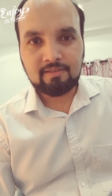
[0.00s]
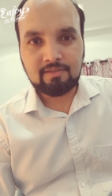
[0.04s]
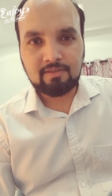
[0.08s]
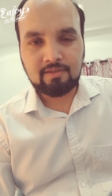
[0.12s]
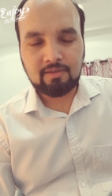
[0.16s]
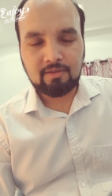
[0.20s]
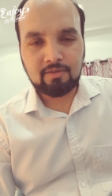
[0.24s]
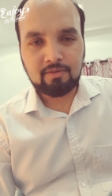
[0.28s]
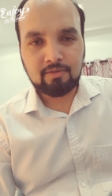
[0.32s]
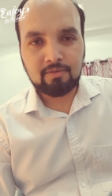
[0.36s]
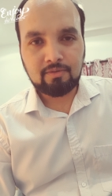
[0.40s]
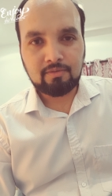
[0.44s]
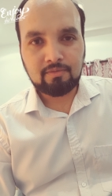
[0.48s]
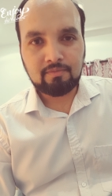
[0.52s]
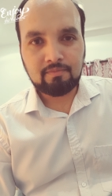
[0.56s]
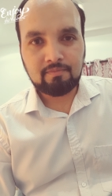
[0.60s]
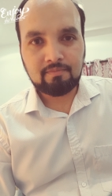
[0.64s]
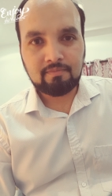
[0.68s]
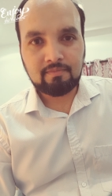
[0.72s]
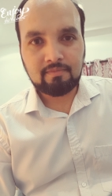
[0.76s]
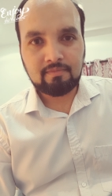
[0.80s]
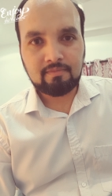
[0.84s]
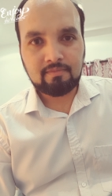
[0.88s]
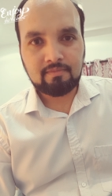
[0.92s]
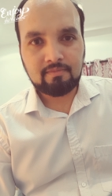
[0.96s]
So
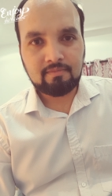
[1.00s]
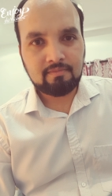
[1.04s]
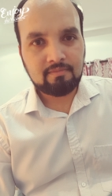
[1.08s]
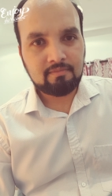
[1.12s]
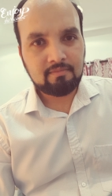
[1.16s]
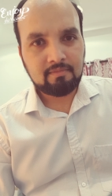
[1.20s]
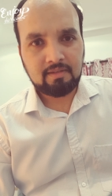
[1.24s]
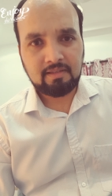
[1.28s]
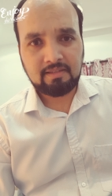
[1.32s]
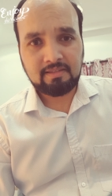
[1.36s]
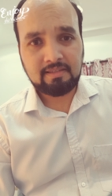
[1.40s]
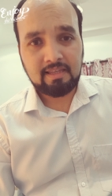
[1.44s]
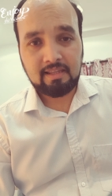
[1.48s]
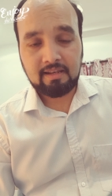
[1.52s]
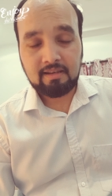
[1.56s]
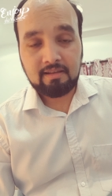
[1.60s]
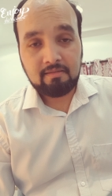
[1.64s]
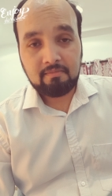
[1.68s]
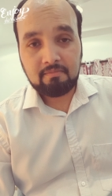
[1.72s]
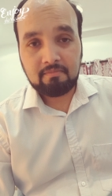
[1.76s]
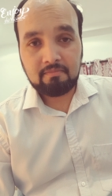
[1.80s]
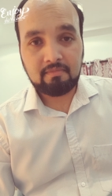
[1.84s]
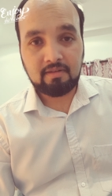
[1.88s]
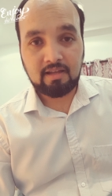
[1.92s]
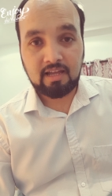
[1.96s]
he
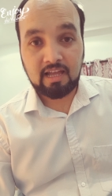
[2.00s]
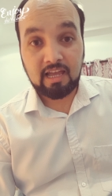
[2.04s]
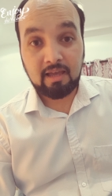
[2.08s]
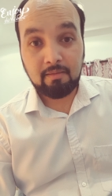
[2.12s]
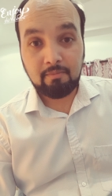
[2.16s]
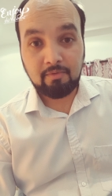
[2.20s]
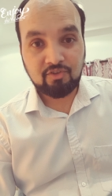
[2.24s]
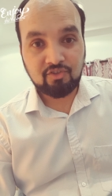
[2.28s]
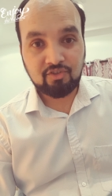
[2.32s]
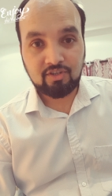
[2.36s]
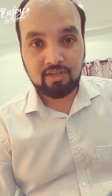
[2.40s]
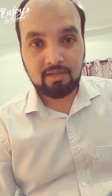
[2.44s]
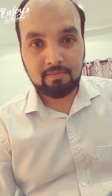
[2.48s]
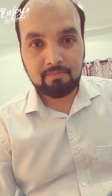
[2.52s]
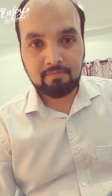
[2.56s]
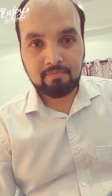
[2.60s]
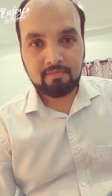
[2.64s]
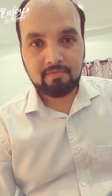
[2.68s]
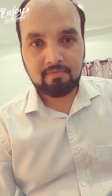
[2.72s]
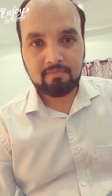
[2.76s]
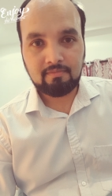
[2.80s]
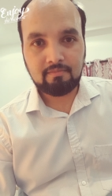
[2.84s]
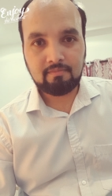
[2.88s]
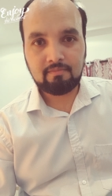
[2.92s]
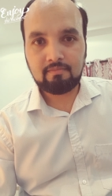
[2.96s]
said, I'm a sheep.
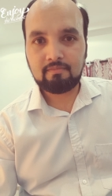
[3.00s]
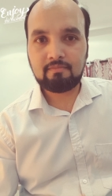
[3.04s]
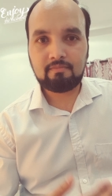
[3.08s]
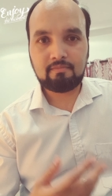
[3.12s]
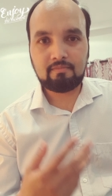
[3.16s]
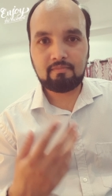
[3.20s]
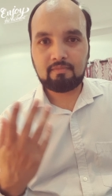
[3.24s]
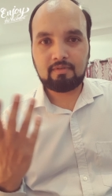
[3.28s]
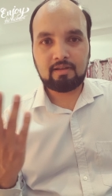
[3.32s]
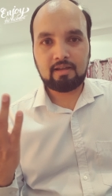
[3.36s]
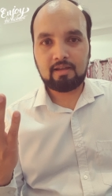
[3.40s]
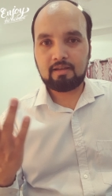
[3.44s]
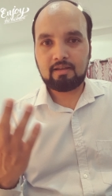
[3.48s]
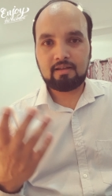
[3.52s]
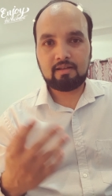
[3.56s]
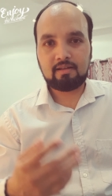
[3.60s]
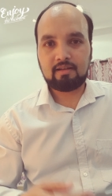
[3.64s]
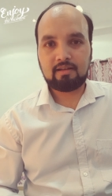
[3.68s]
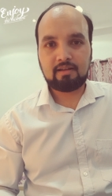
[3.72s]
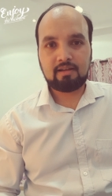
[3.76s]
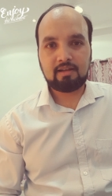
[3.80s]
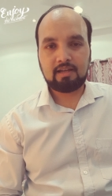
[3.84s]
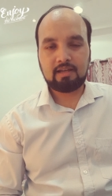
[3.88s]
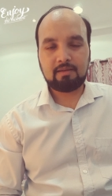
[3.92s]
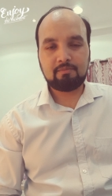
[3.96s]

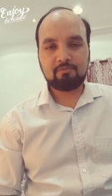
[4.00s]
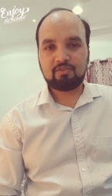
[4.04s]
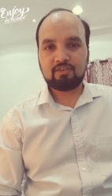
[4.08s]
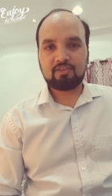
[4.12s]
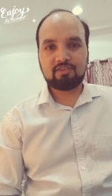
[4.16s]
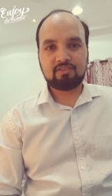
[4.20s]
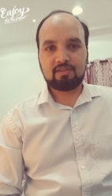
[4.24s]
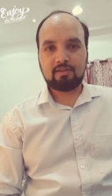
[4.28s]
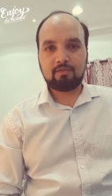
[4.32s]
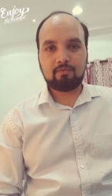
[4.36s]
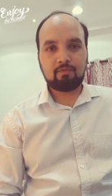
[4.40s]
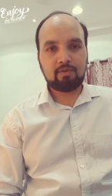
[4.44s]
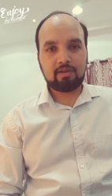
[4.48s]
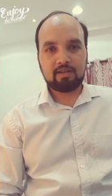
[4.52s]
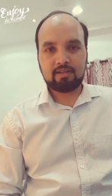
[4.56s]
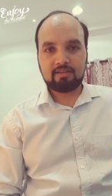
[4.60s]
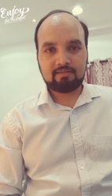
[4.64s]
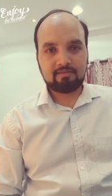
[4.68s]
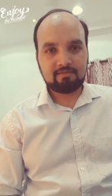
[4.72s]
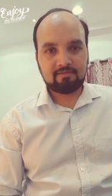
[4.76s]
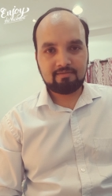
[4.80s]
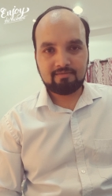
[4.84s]
I'm just different.